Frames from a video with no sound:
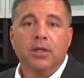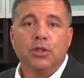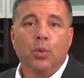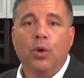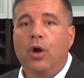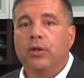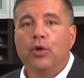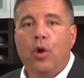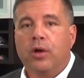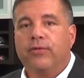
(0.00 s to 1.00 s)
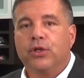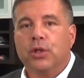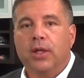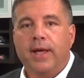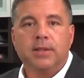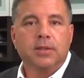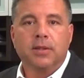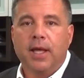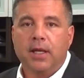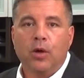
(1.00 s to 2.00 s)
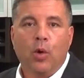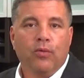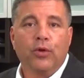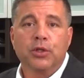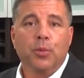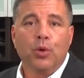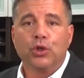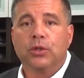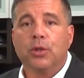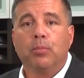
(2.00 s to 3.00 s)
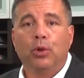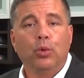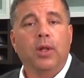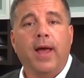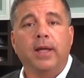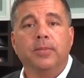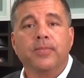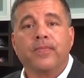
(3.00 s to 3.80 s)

So we're under artificial lights, getting overexposure to blue light.